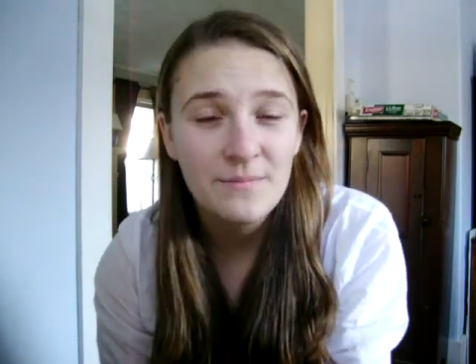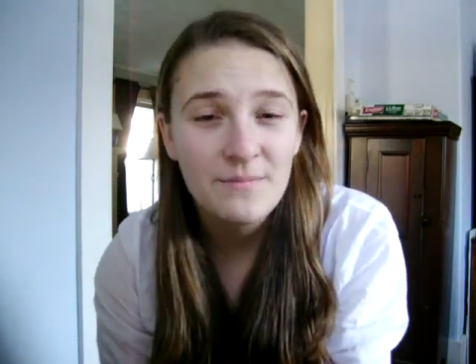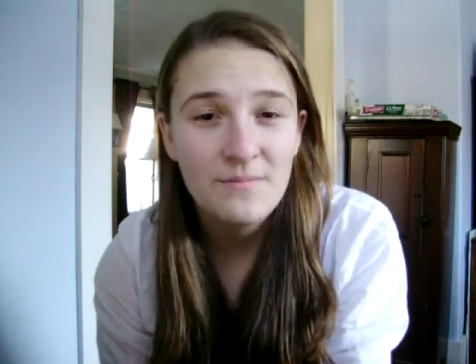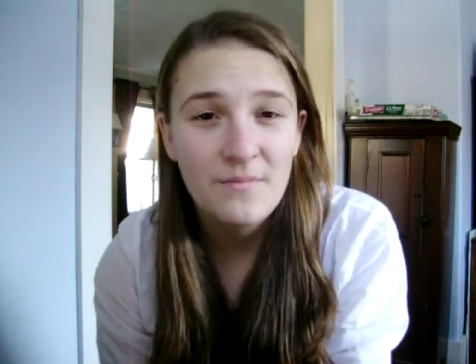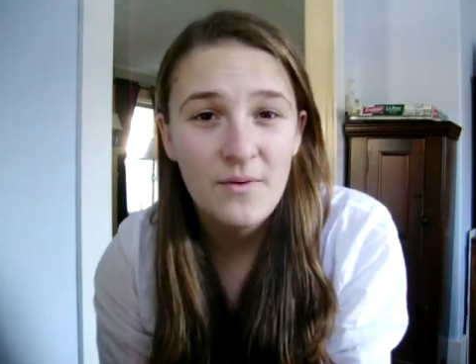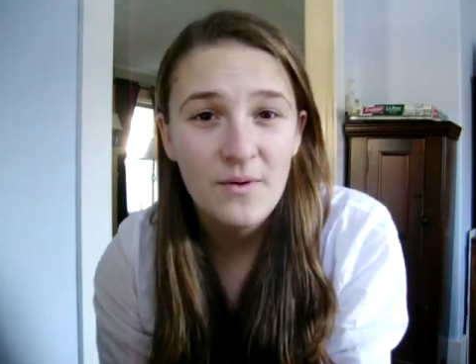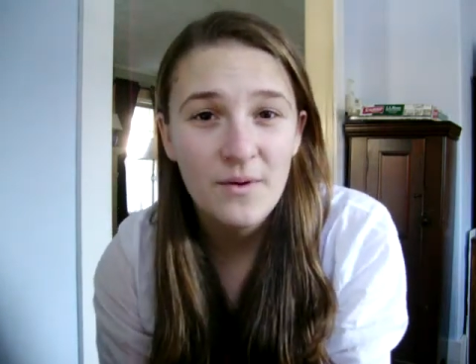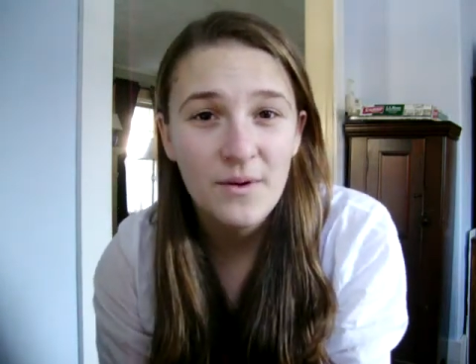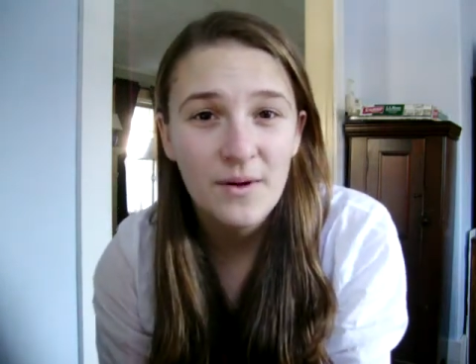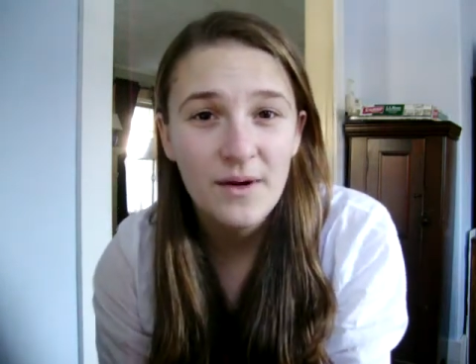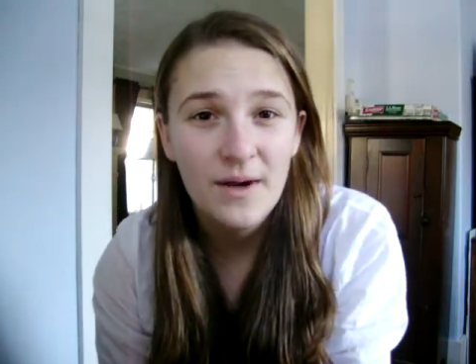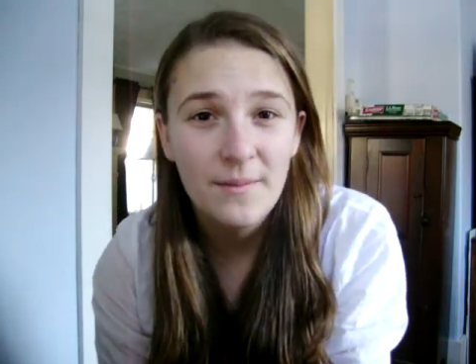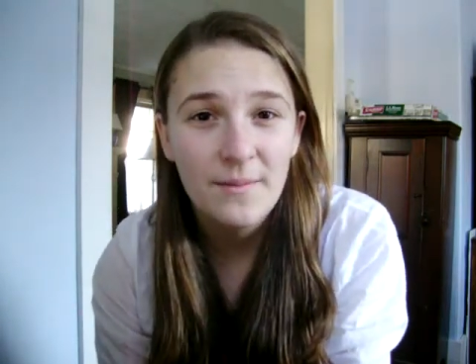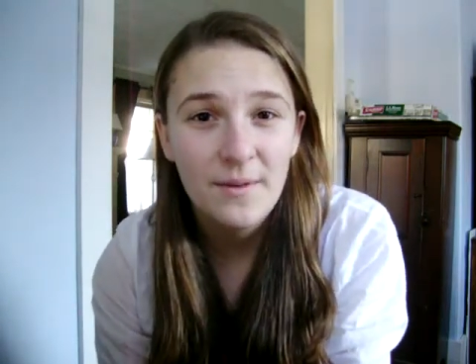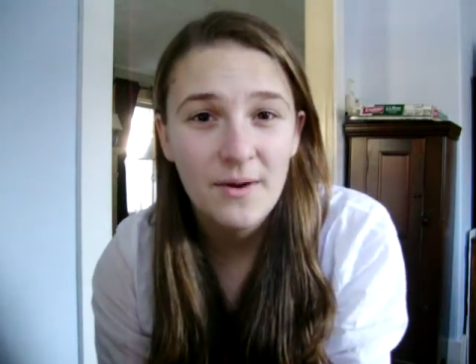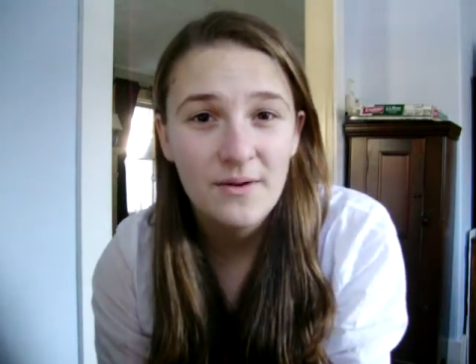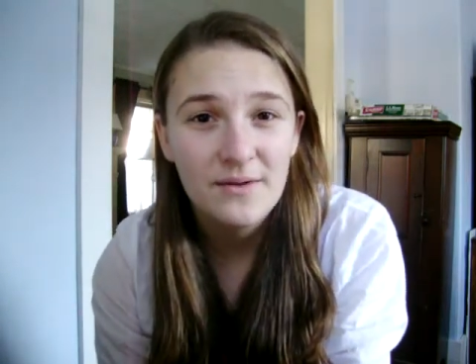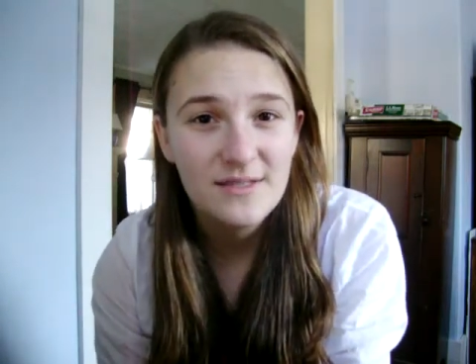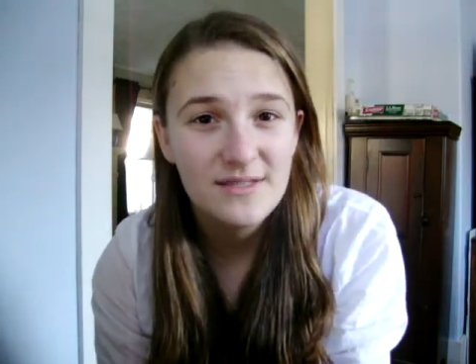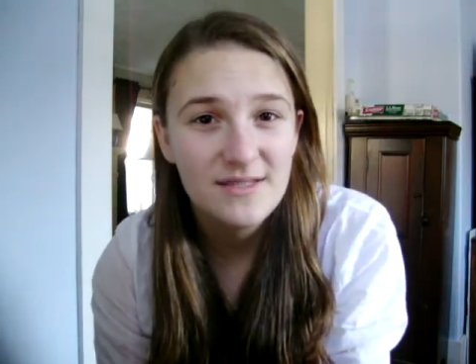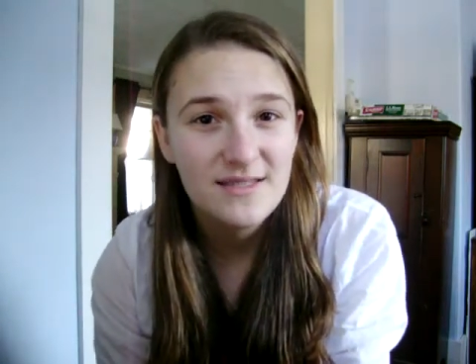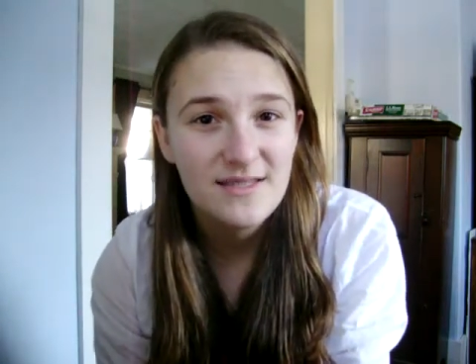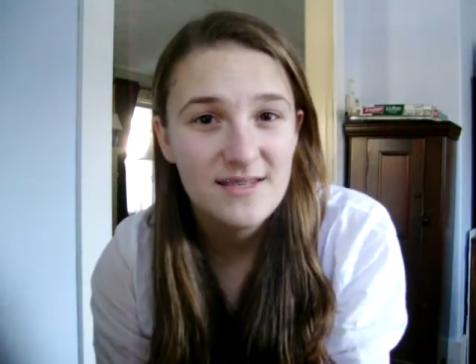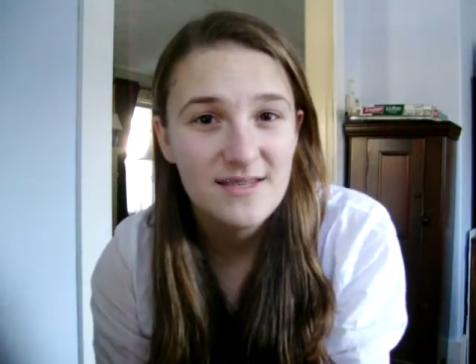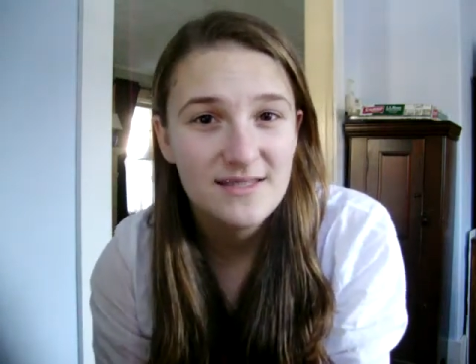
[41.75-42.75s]
more about
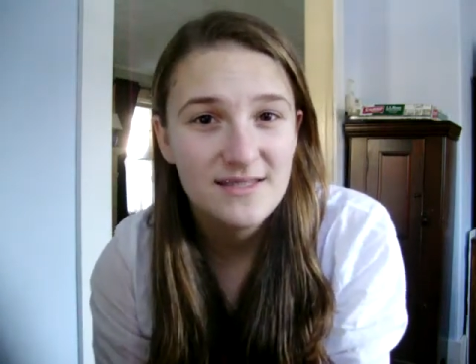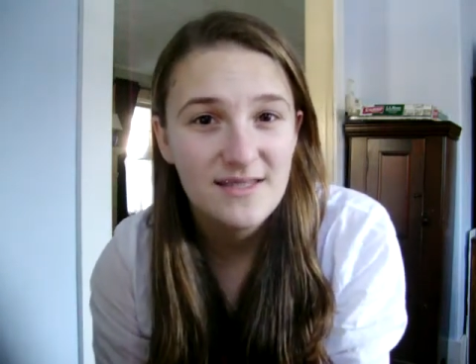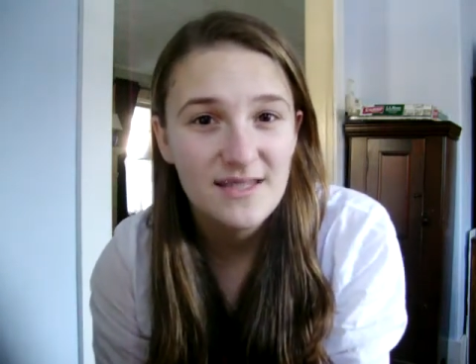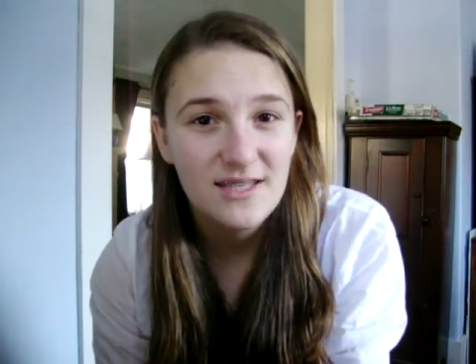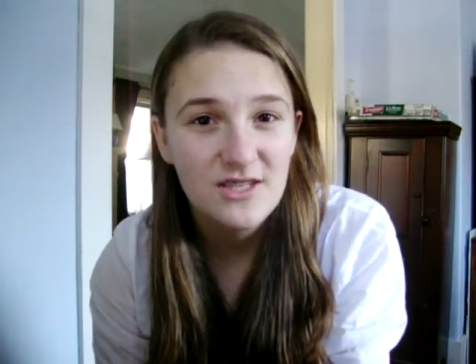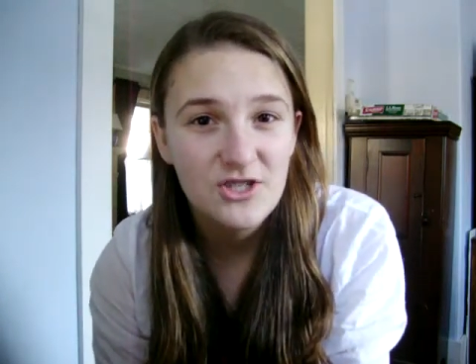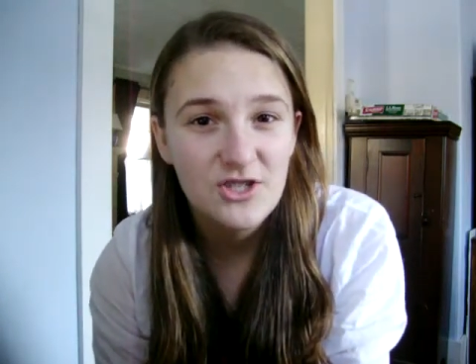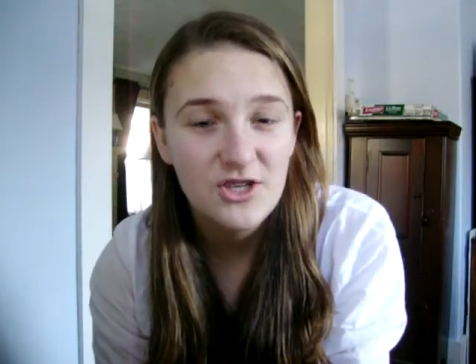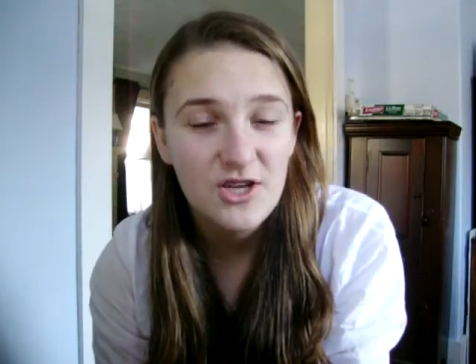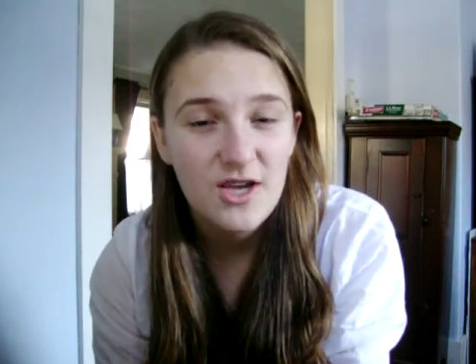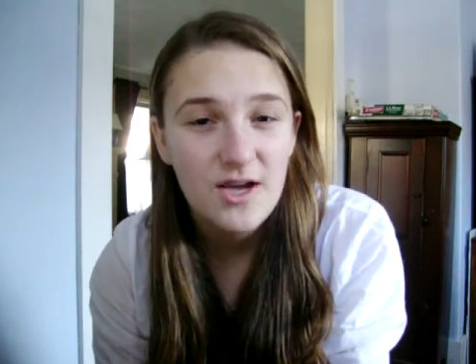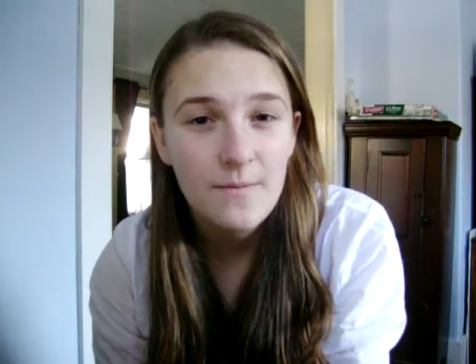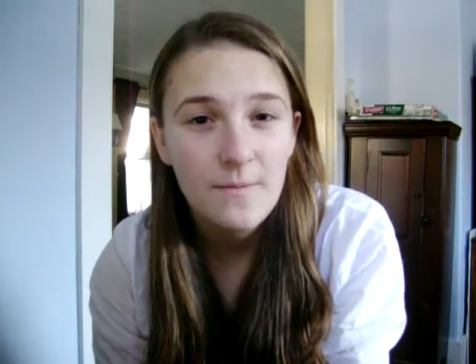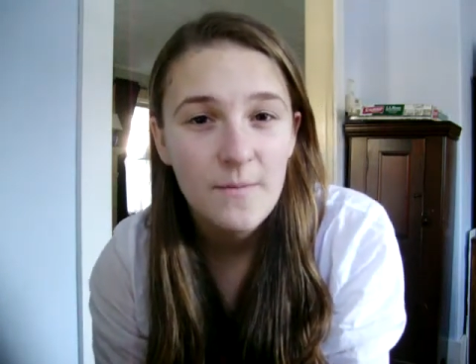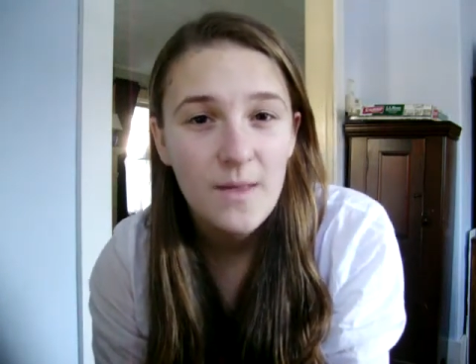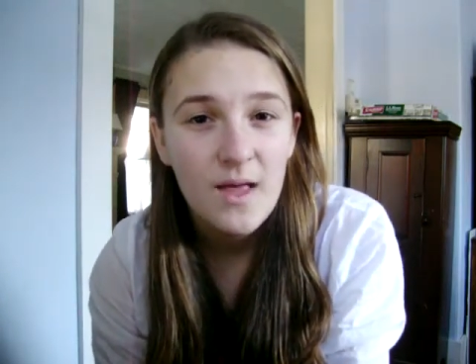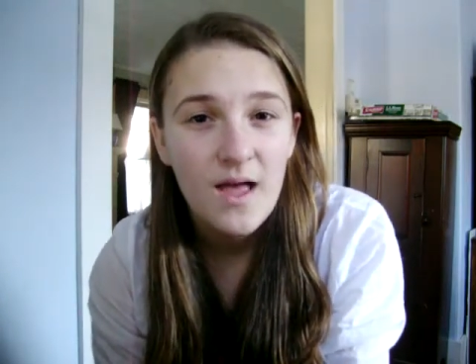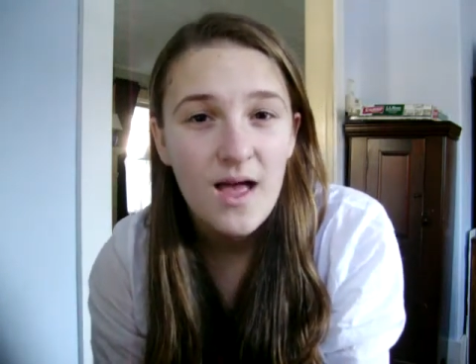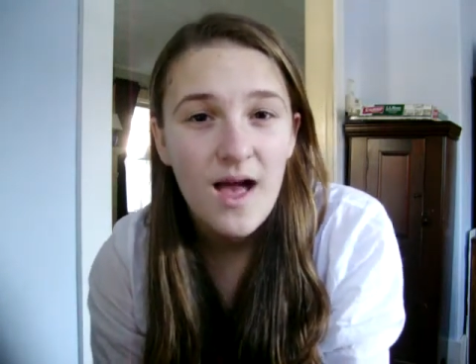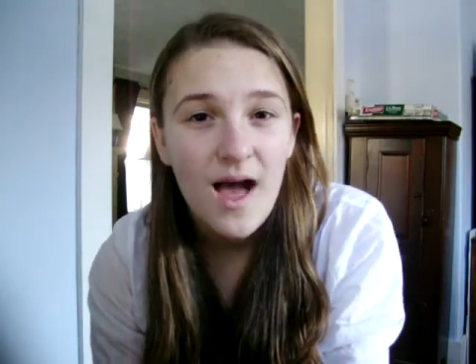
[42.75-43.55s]
synesthesia